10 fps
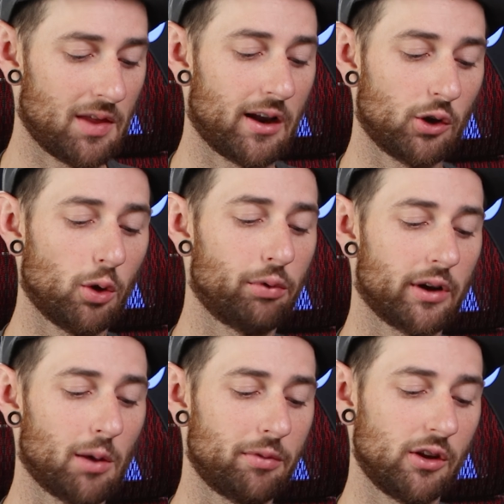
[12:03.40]
and then it'll
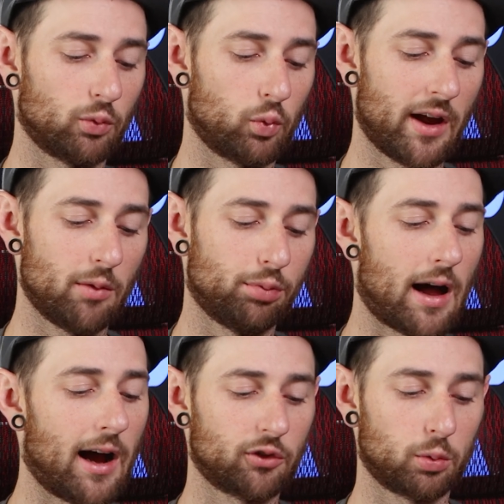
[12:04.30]
bring up these red
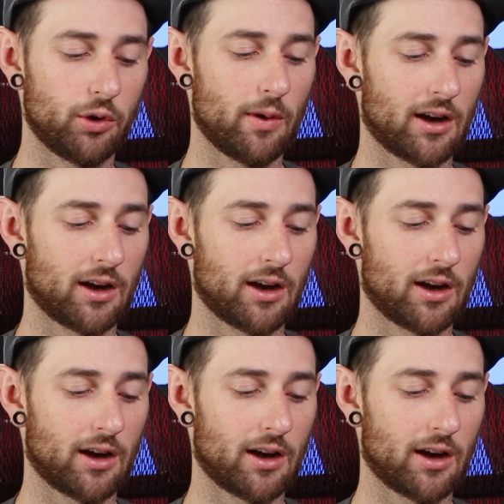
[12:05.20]
blocks where you